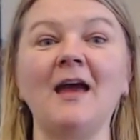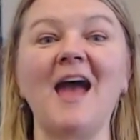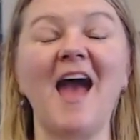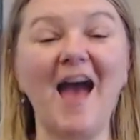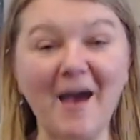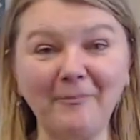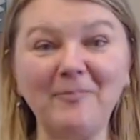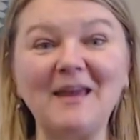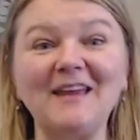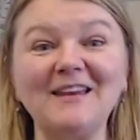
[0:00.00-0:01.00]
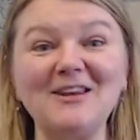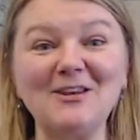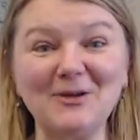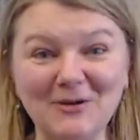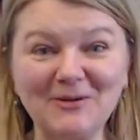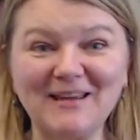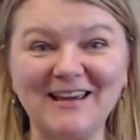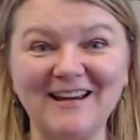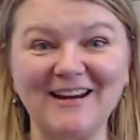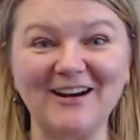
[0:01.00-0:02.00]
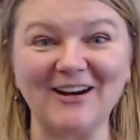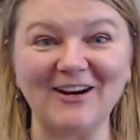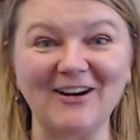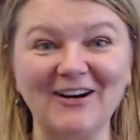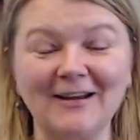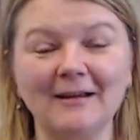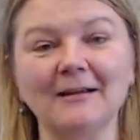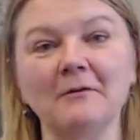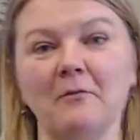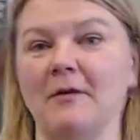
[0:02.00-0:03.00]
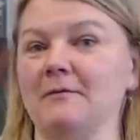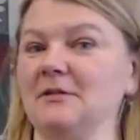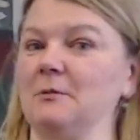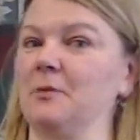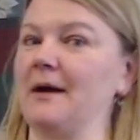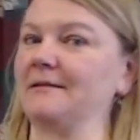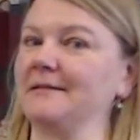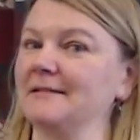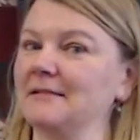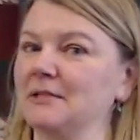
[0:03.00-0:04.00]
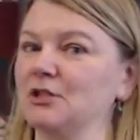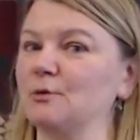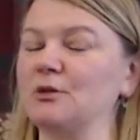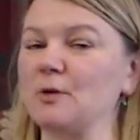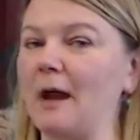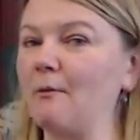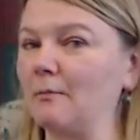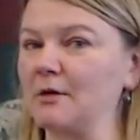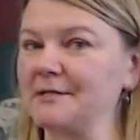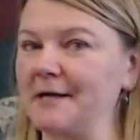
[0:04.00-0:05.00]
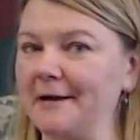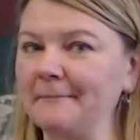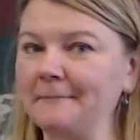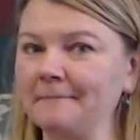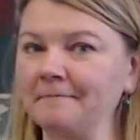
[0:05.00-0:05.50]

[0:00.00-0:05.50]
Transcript: Happy New Year! That was good practice. Should we try one more time?